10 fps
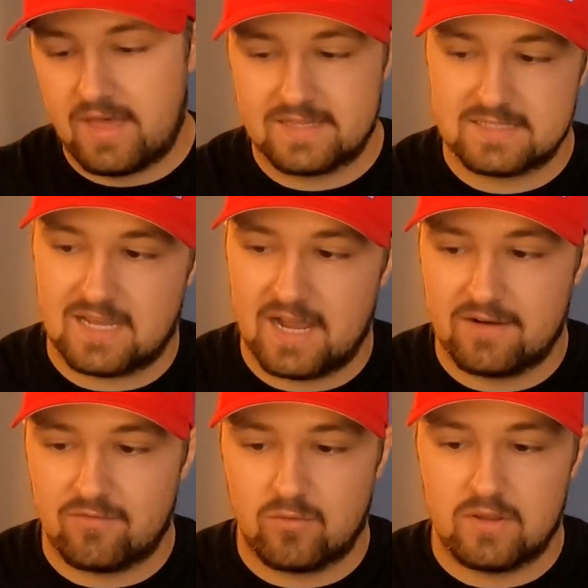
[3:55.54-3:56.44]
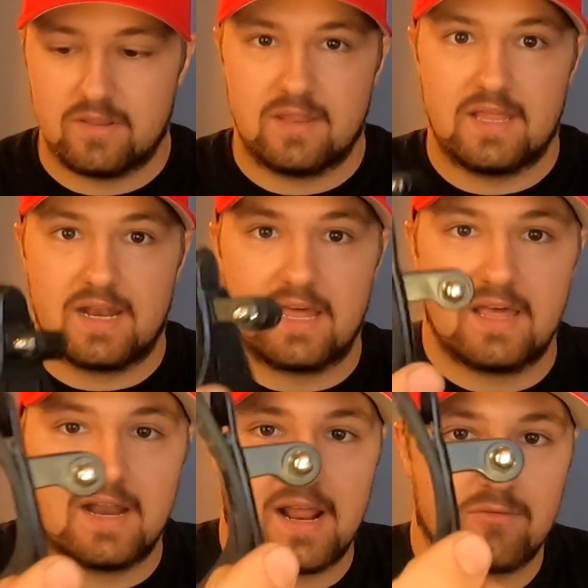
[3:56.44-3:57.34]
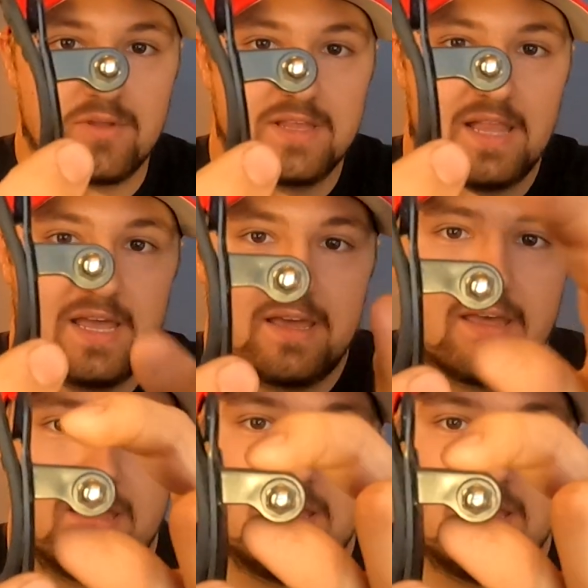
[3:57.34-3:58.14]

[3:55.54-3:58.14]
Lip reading: that's kind of what, and I really like